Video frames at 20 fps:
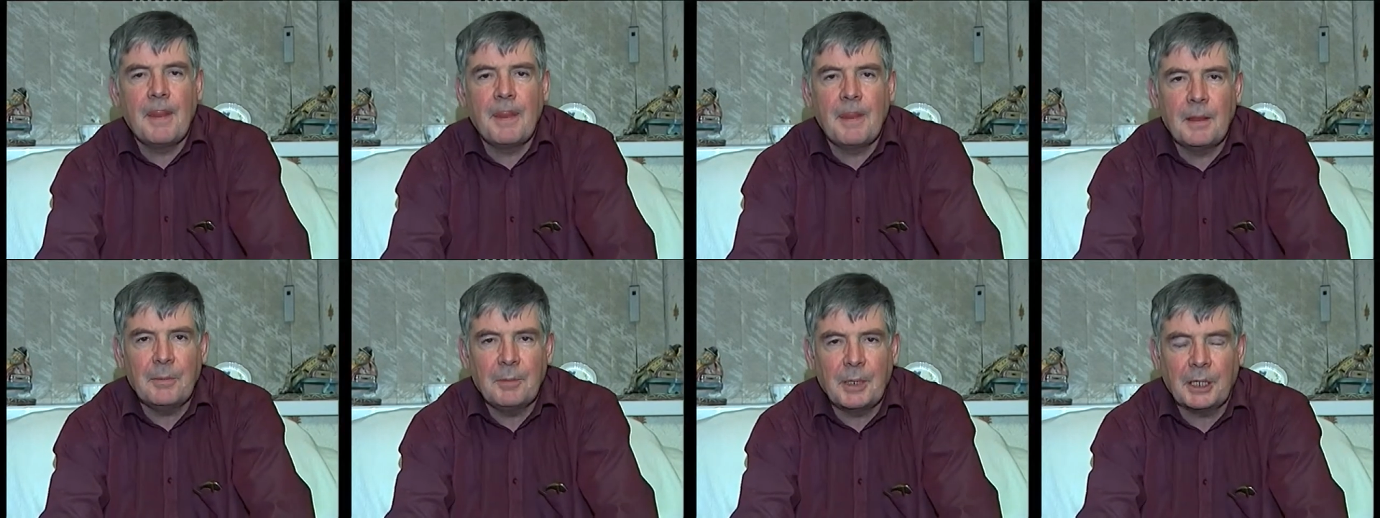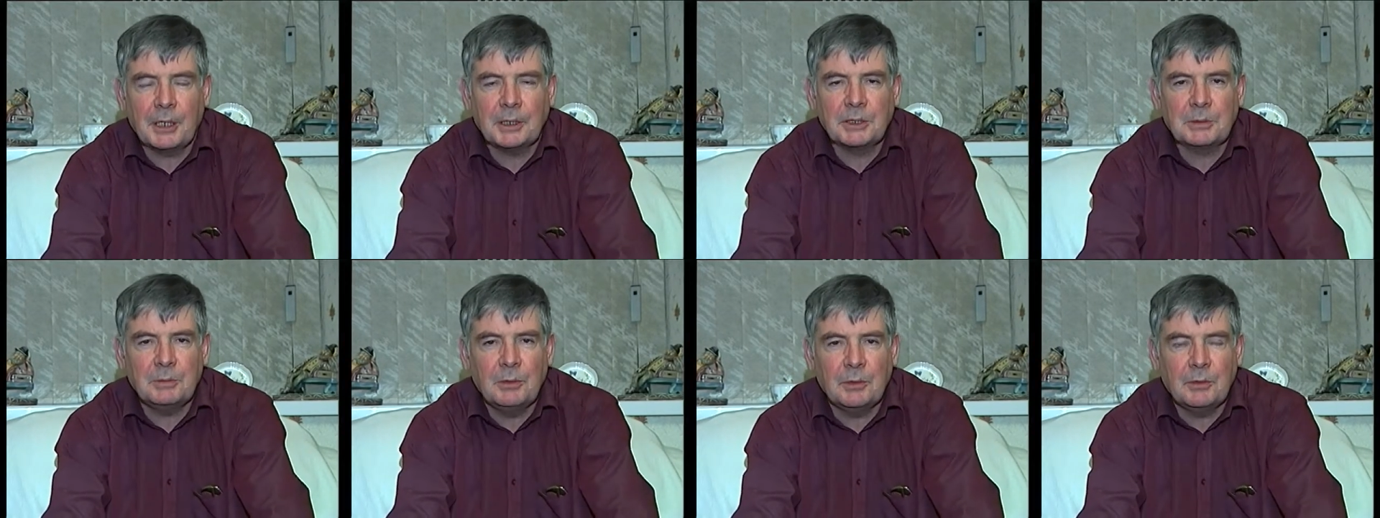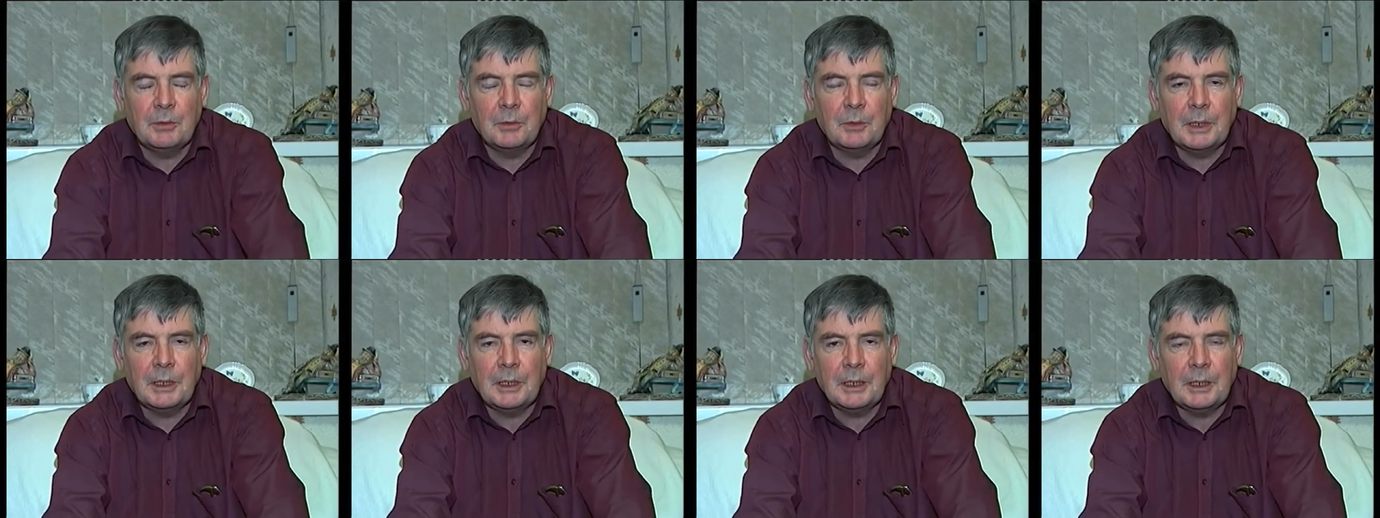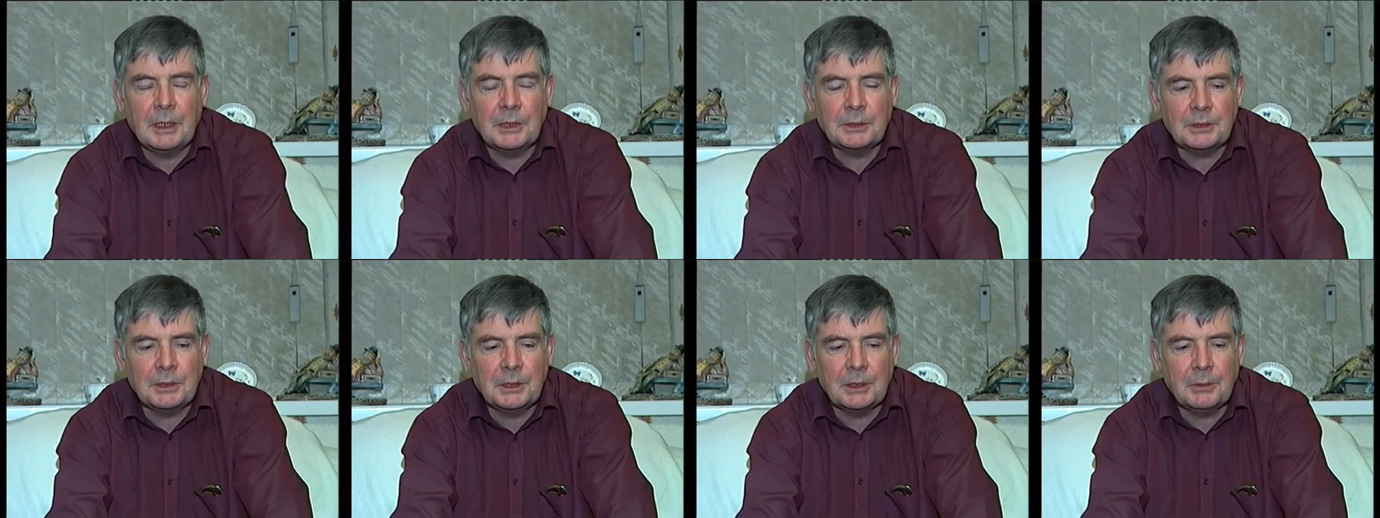The Americans come over well
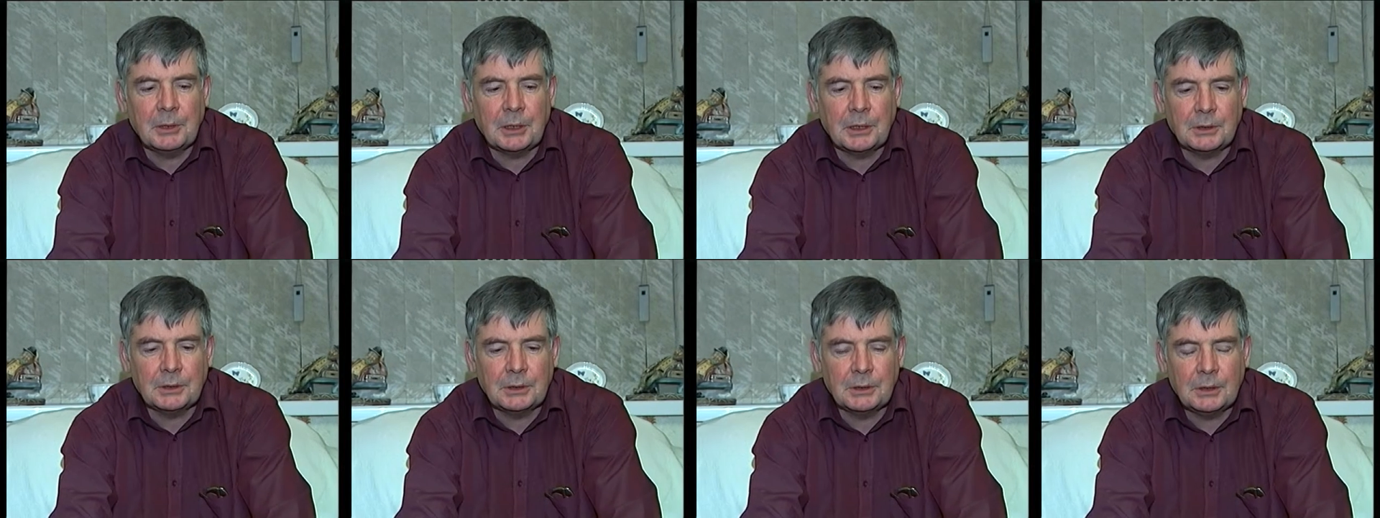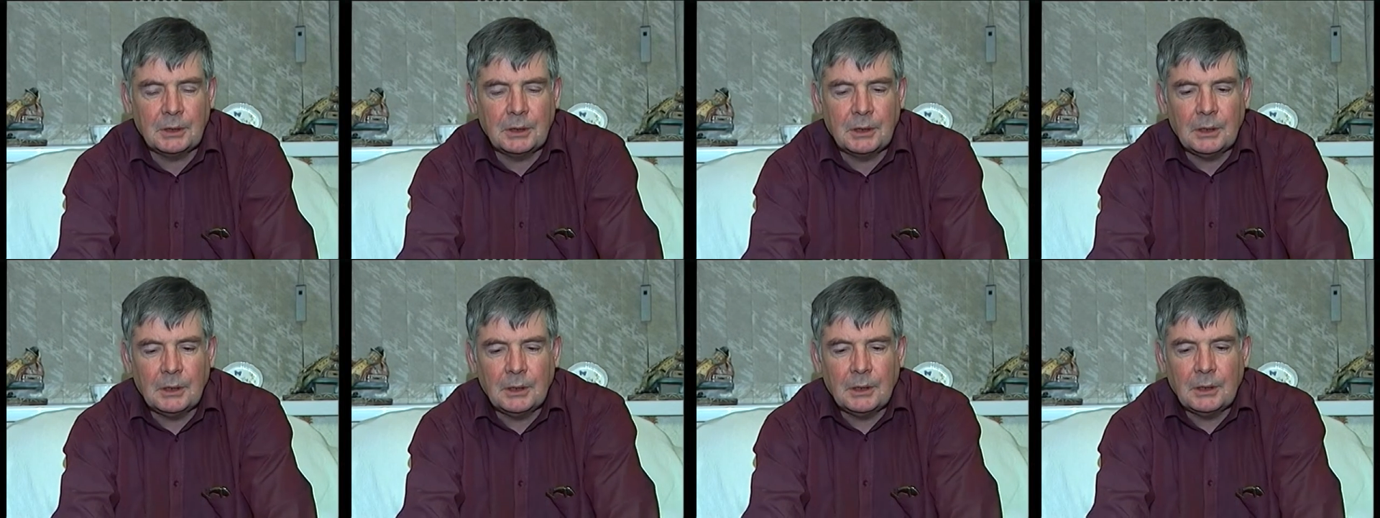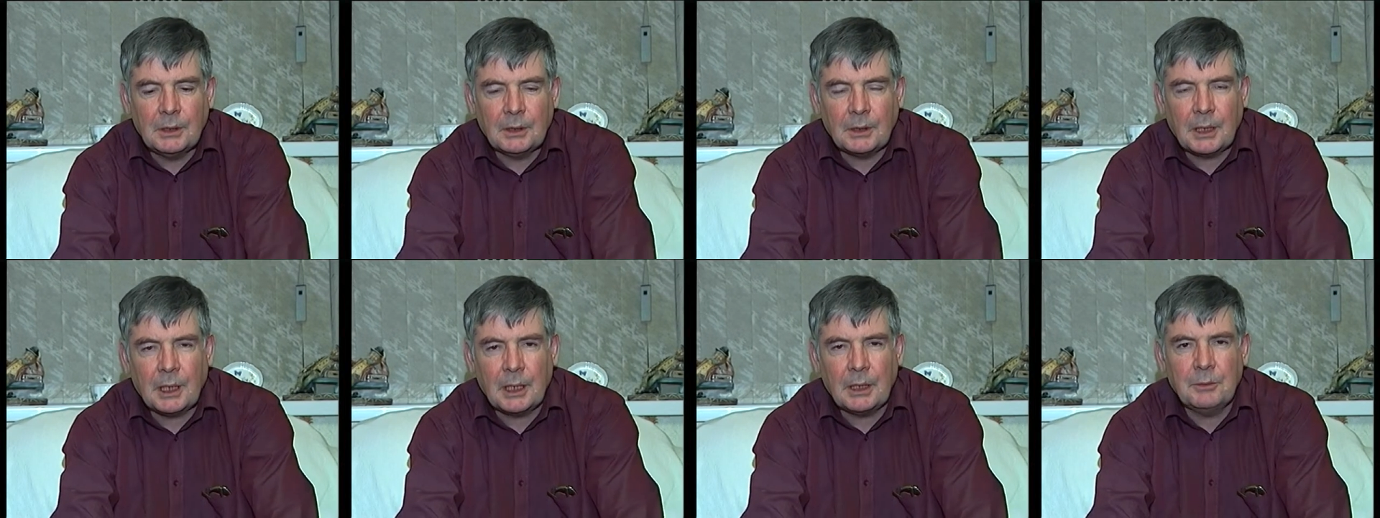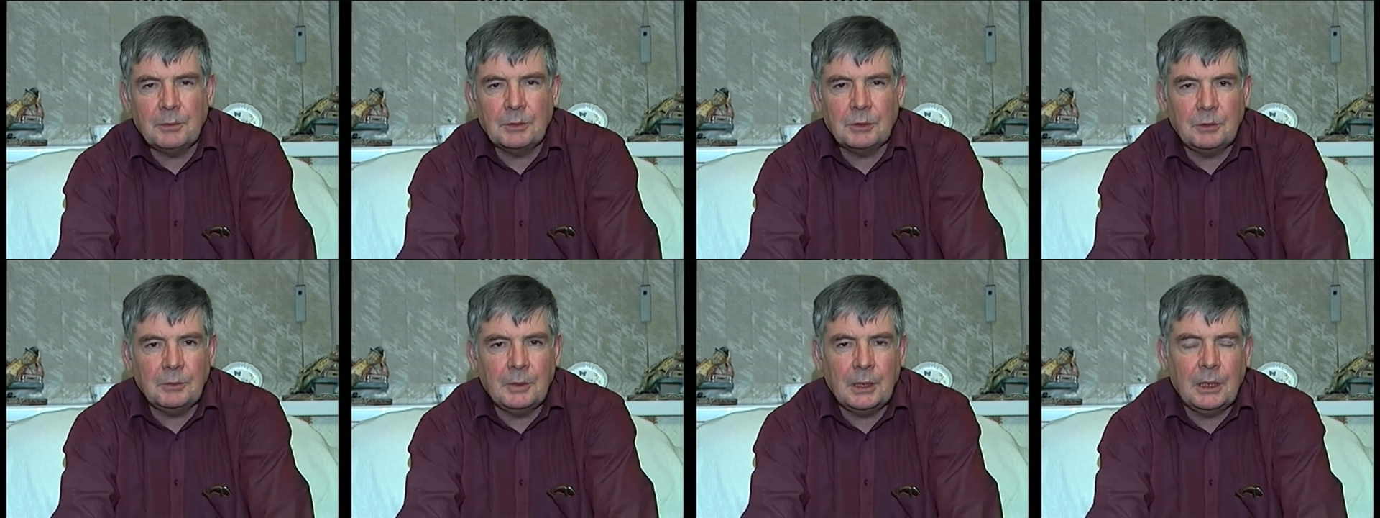last year because Calhoun was
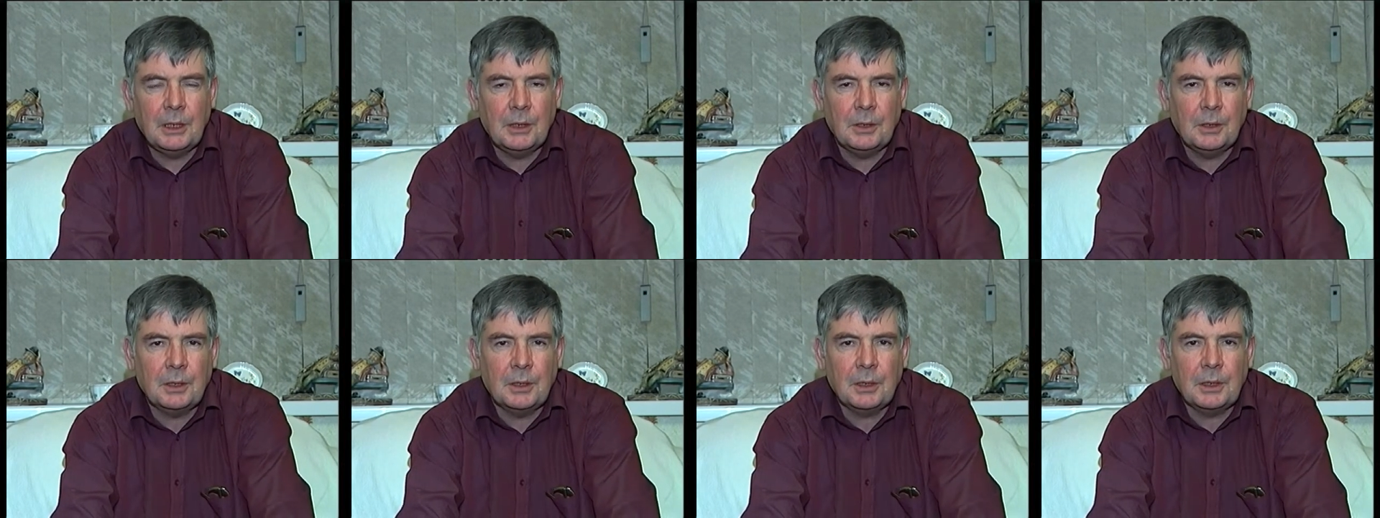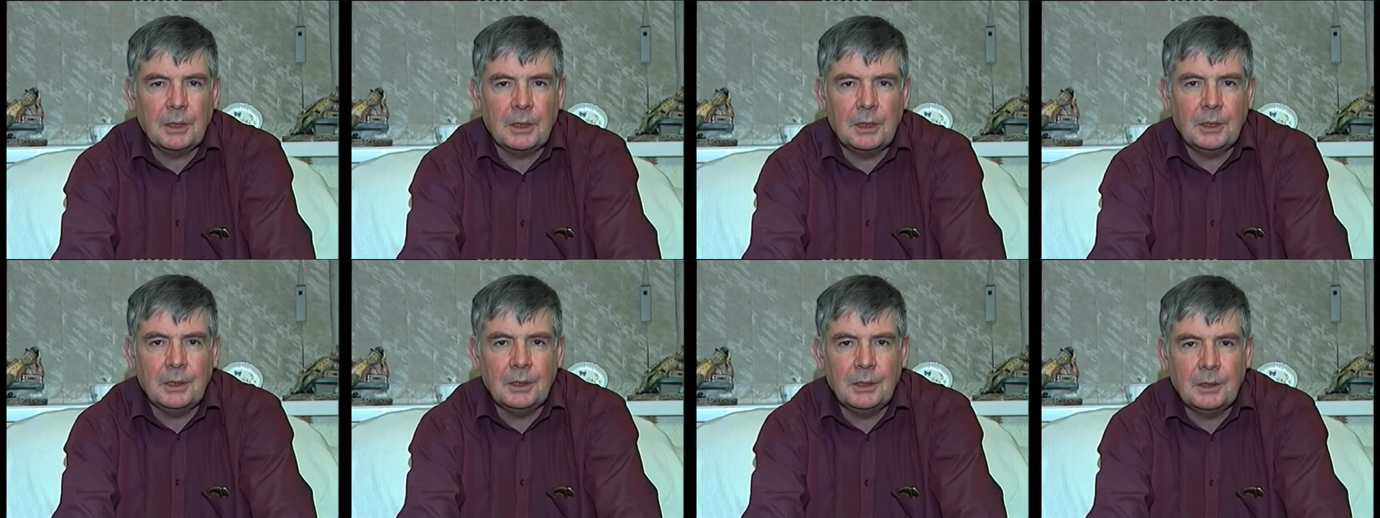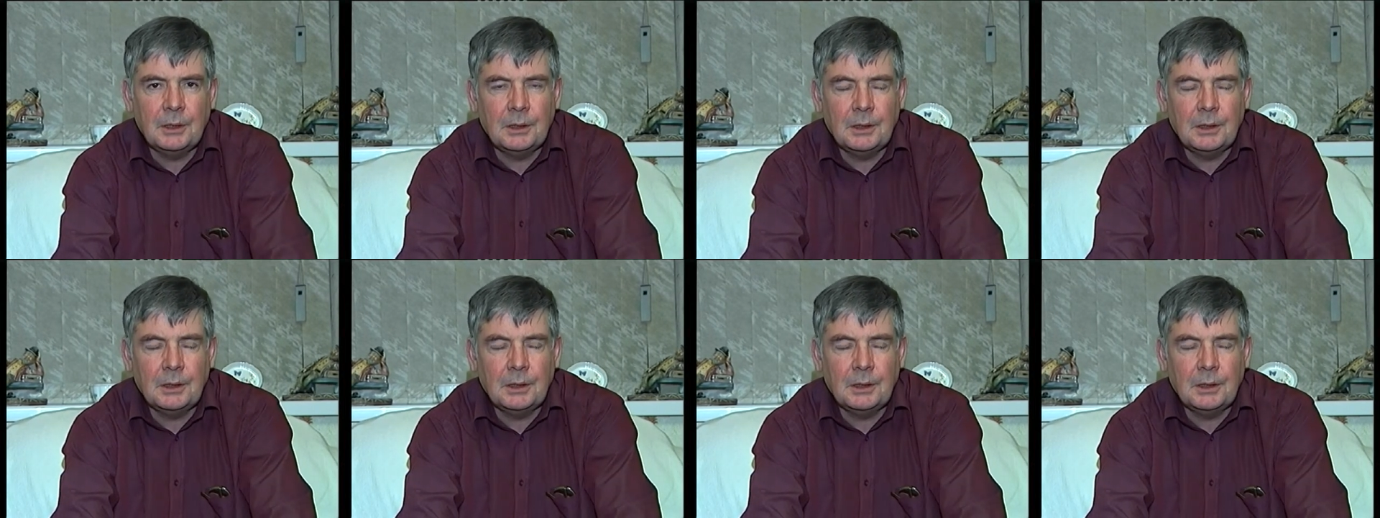home early on in the year.